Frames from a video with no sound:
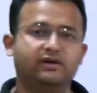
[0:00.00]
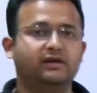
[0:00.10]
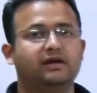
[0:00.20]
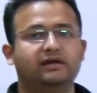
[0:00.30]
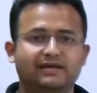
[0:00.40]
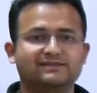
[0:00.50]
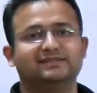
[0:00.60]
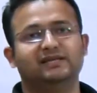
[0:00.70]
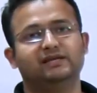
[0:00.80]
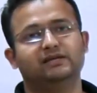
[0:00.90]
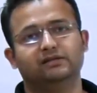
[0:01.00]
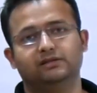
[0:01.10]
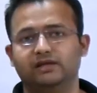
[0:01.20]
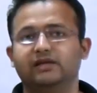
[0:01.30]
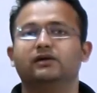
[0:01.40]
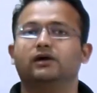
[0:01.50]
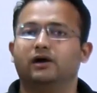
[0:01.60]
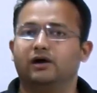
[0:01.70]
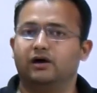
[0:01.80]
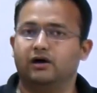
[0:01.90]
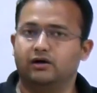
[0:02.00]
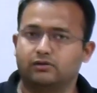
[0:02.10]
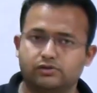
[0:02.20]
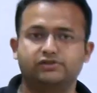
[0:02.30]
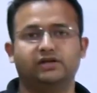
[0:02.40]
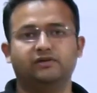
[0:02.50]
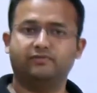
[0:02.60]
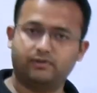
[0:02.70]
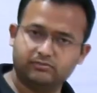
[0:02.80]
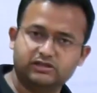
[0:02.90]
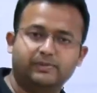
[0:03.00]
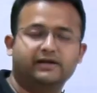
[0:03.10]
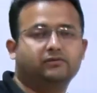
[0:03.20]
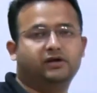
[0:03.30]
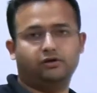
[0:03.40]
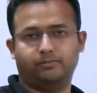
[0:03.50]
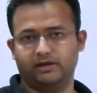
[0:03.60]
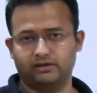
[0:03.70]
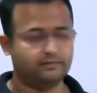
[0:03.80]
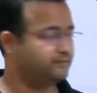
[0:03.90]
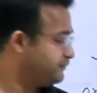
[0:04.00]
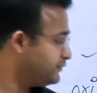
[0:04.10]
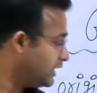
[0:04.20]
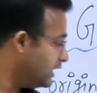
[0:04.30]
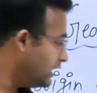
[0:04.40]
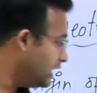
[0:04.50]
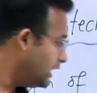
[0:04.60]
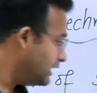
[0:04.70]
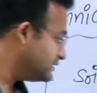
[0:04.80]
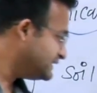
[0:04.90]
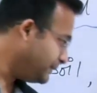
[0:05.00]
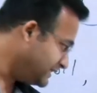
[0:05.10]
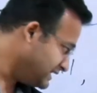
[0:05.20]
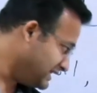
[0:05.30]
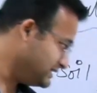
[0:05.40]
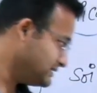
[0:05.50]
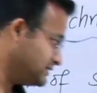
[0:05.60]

we can see the uh, question from this particular topic. C analysis is